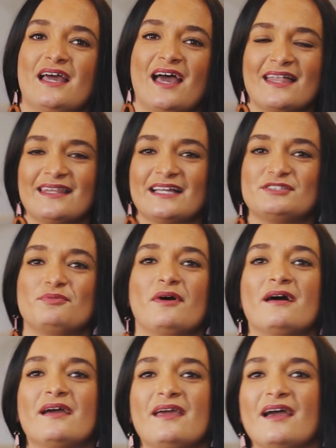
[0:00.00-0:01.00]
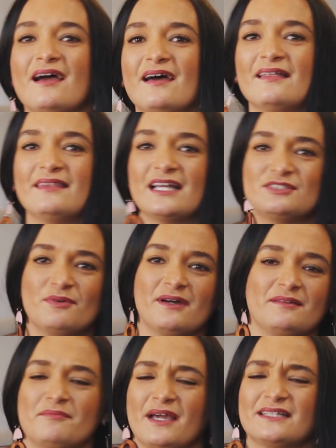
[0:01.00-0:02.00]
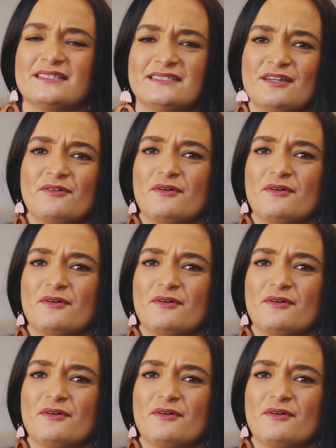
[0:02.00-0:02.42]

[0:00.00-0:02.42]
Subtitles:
and that's why it makes it so